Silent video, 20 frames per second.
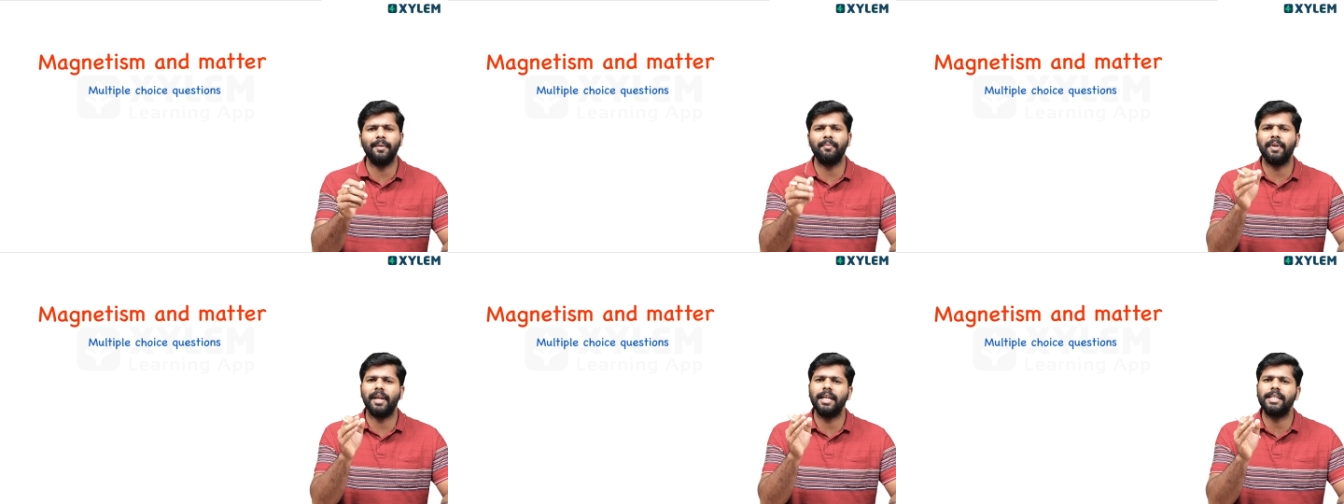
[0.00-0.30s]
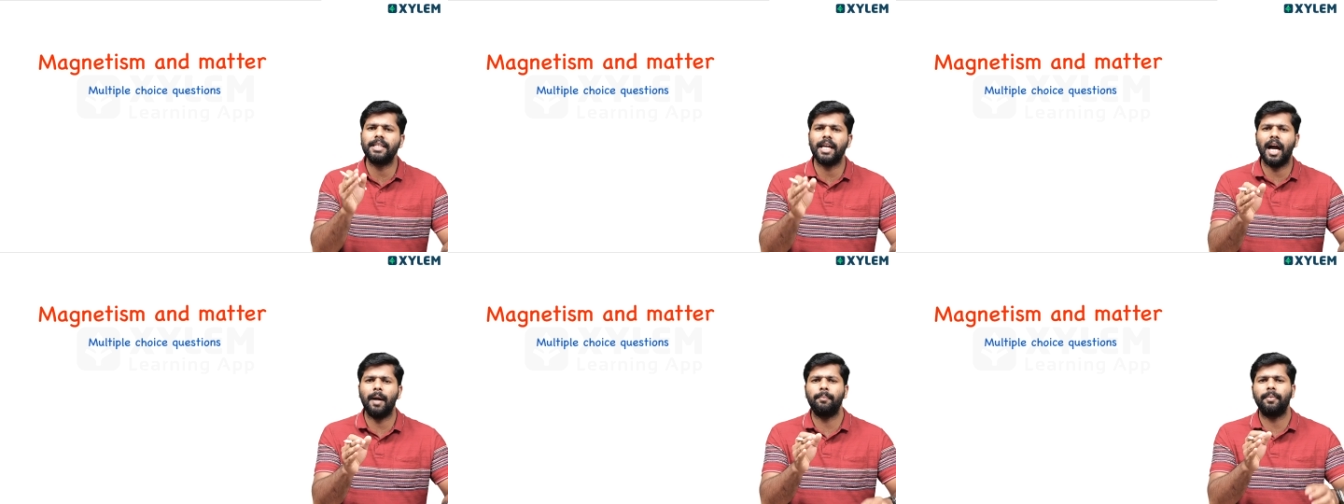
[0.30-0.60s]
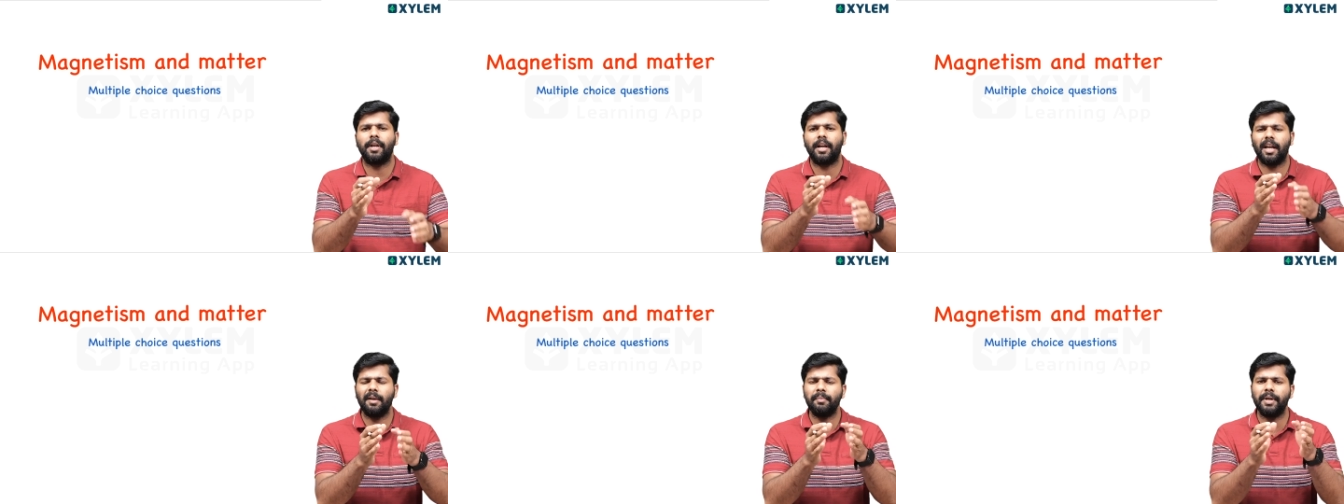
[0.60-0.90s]
this
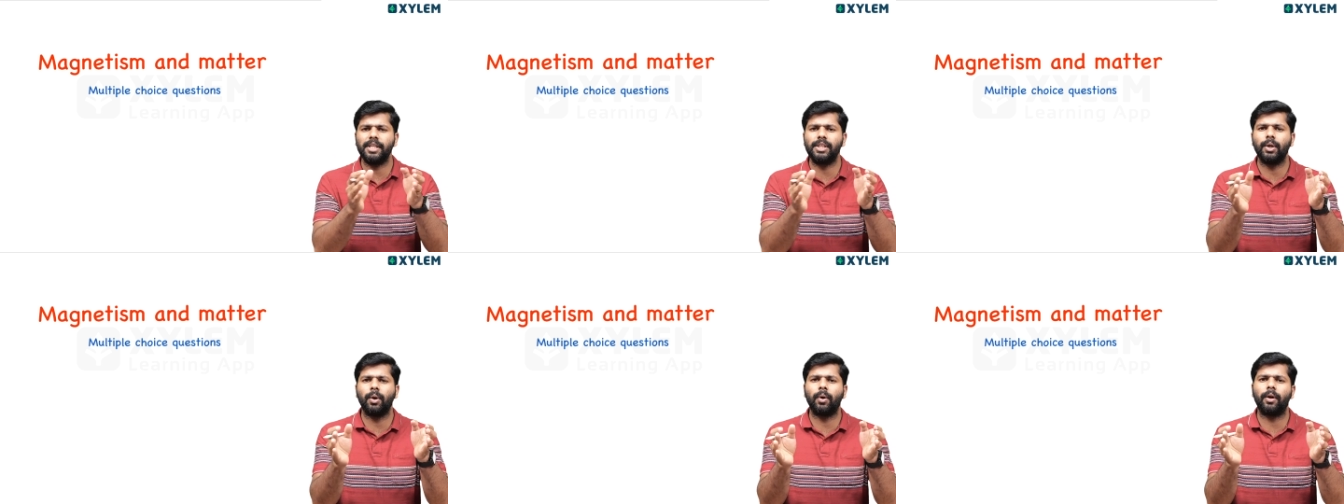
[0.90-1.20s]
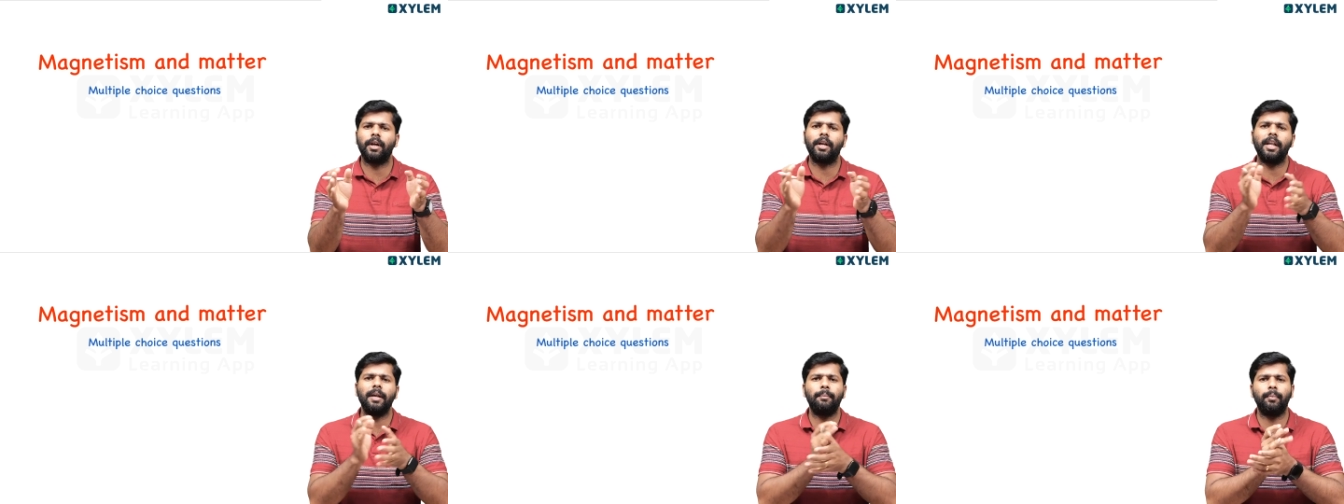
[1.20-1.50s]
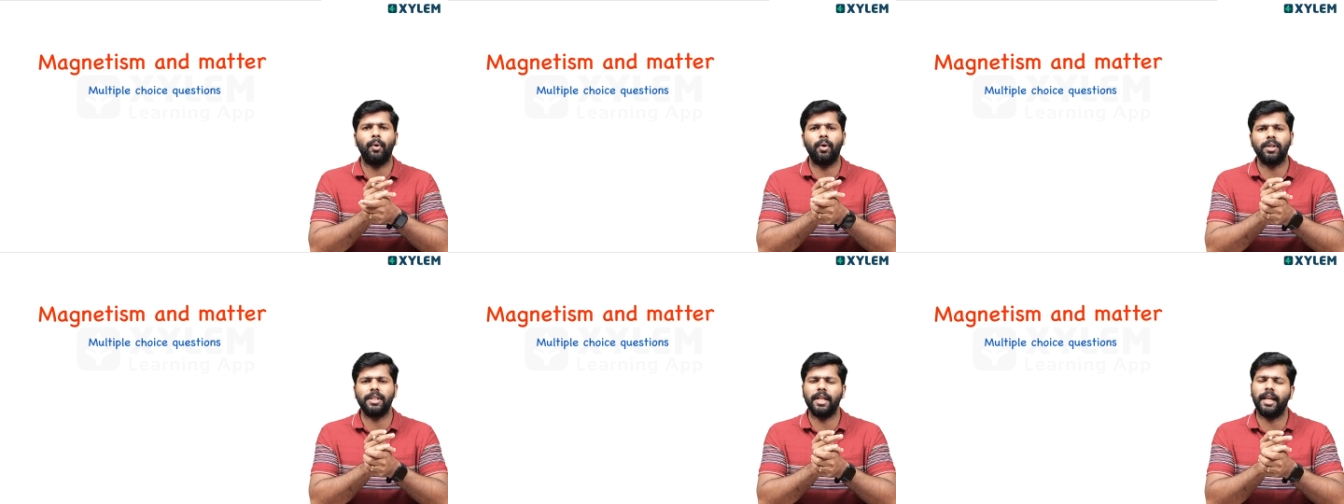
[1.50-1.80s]
chapter, the majority
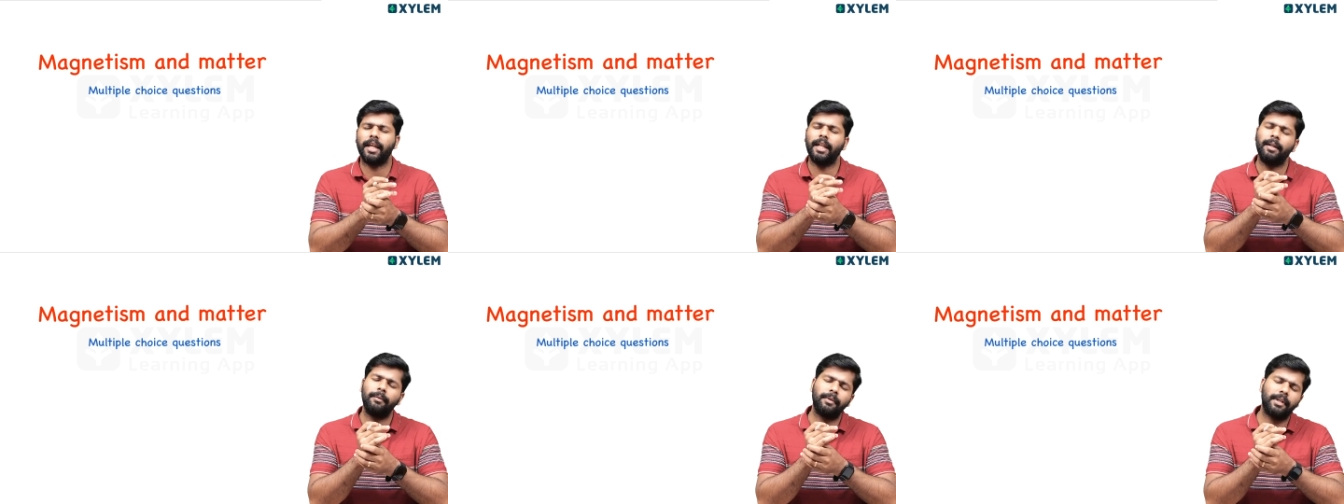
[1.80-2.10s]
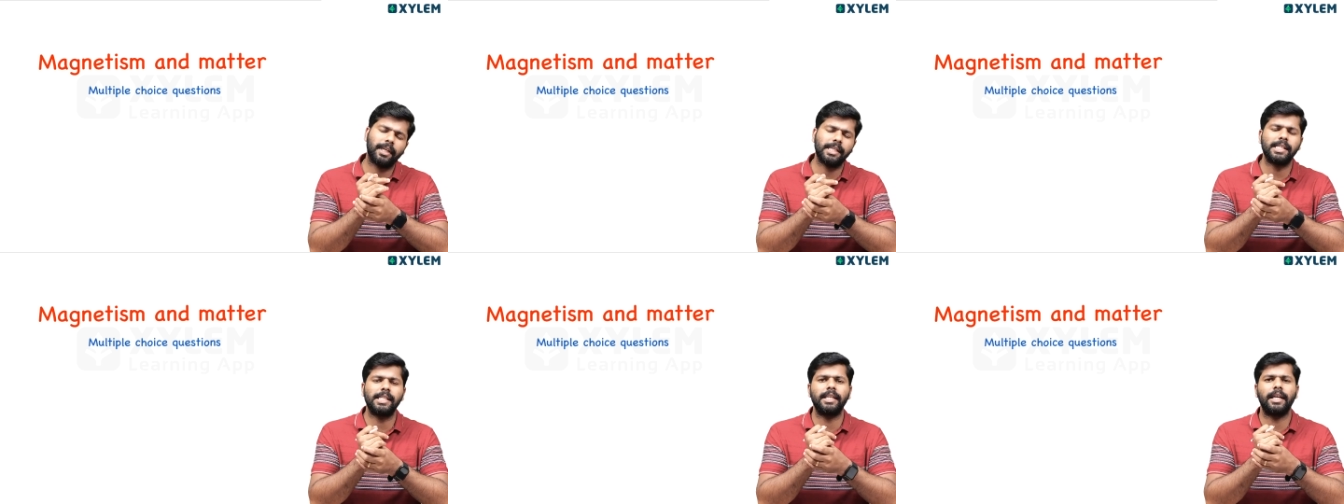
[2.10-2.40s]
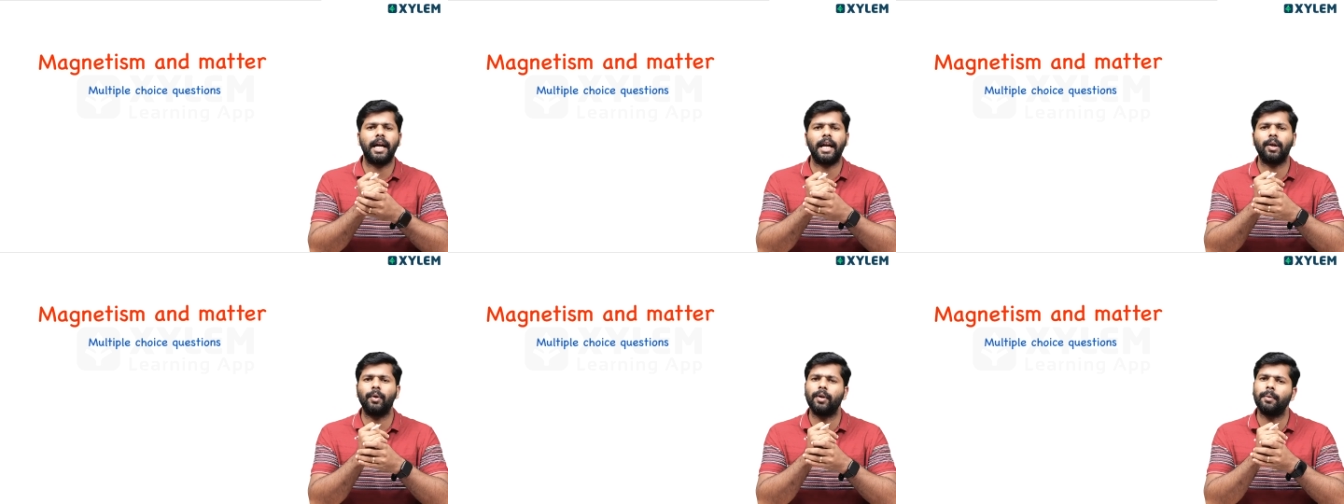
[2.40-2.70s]
portion is interesting.
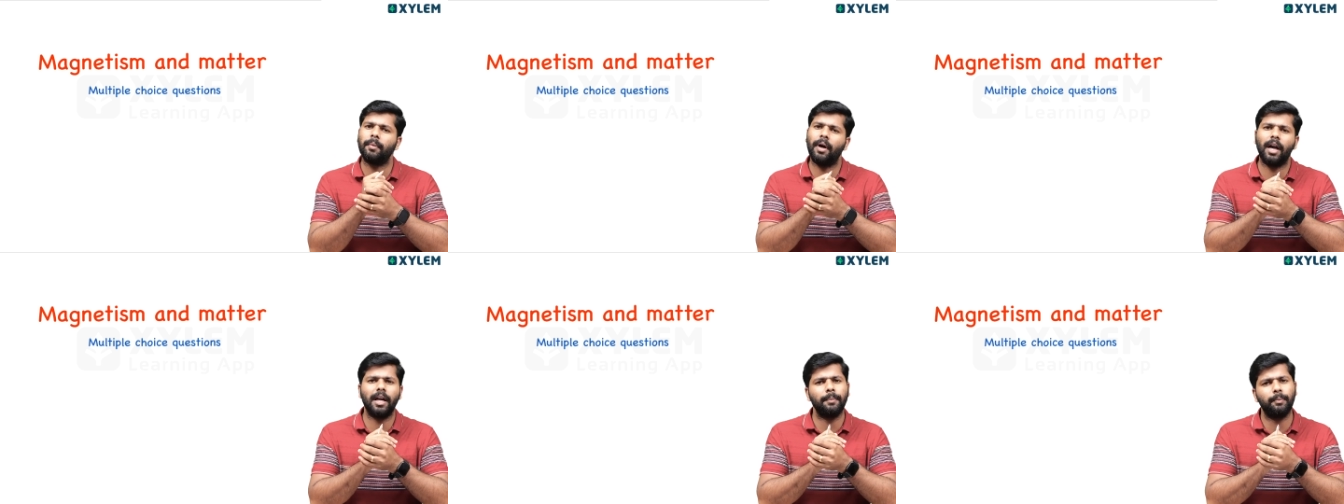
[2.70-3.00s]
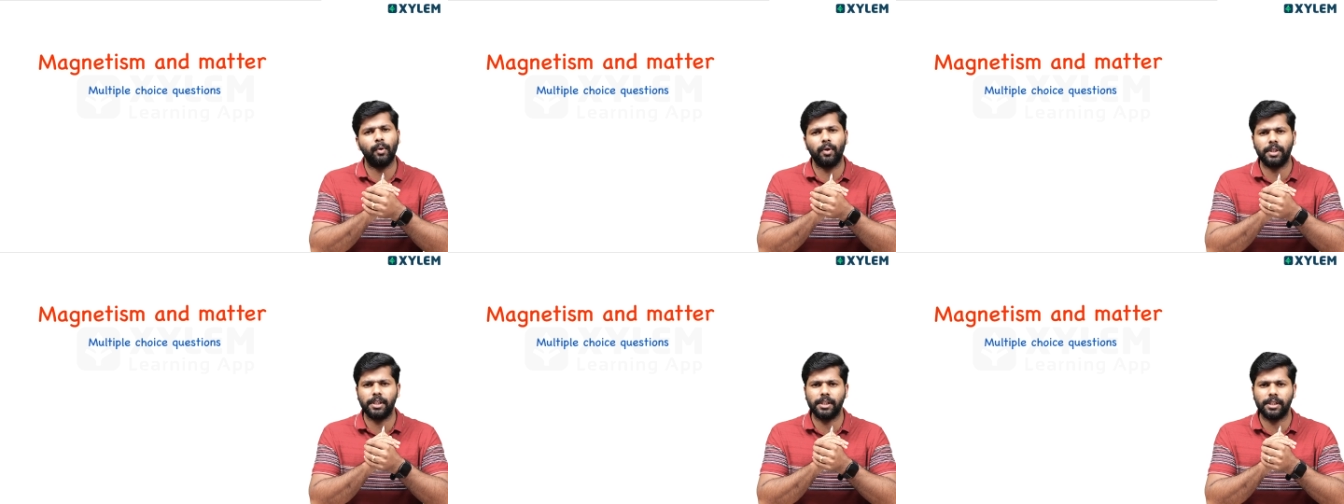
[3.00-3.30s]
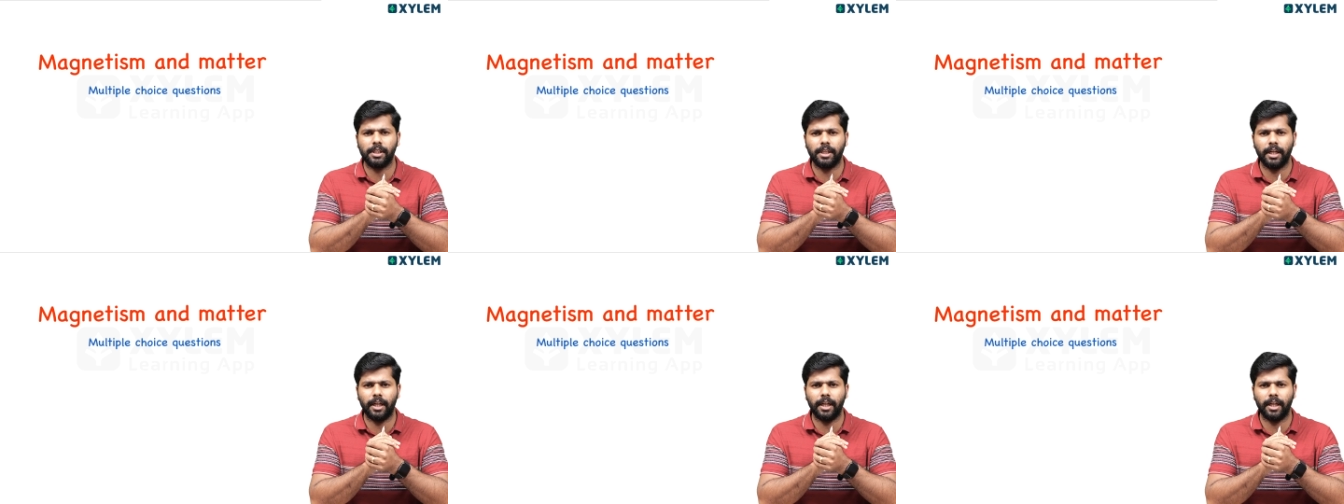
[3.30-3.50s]
That portion